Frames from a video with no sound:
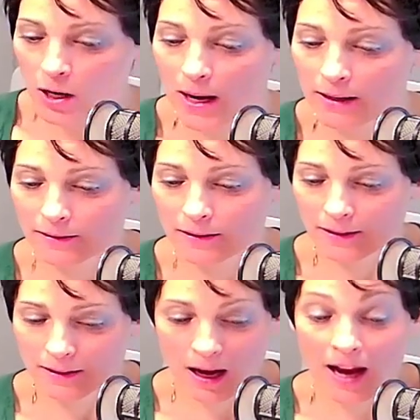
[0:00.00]
You know what?
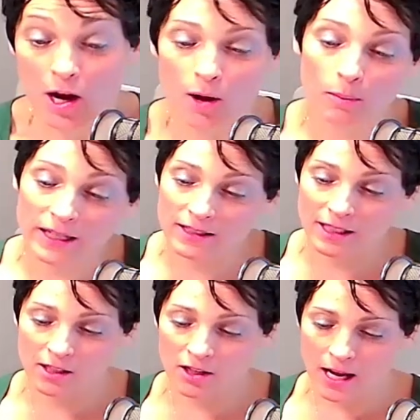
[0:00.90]
I know, because
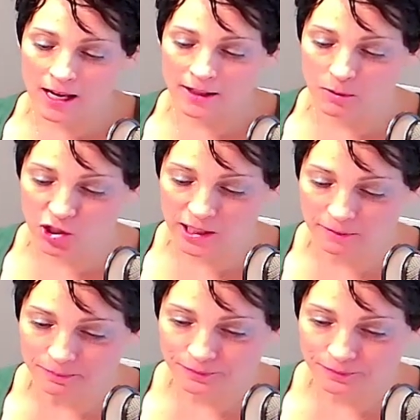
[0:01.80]
that's all you had in the machine.